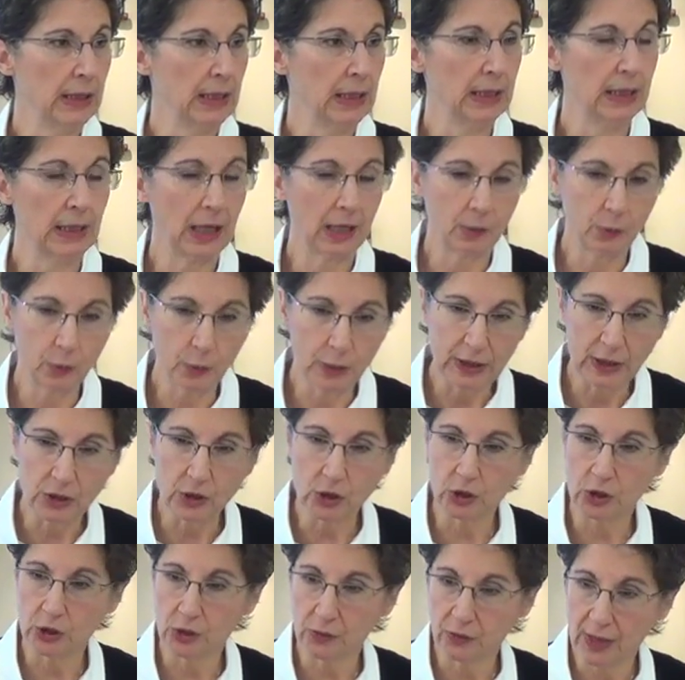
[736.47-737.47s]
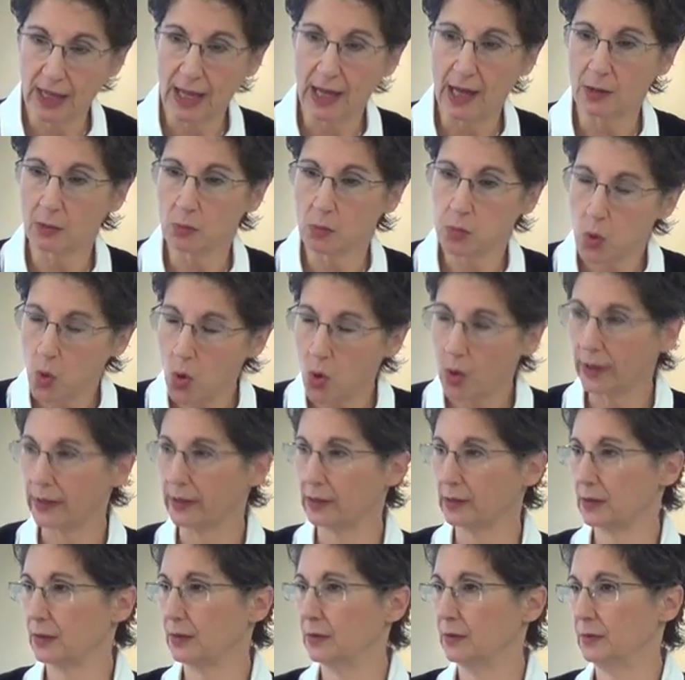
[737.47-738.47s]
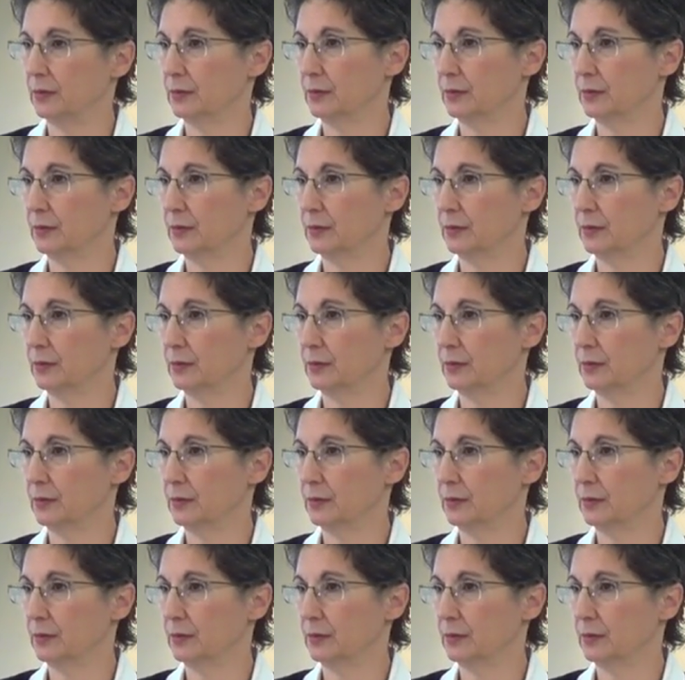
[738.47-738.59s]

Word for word: And I reached that point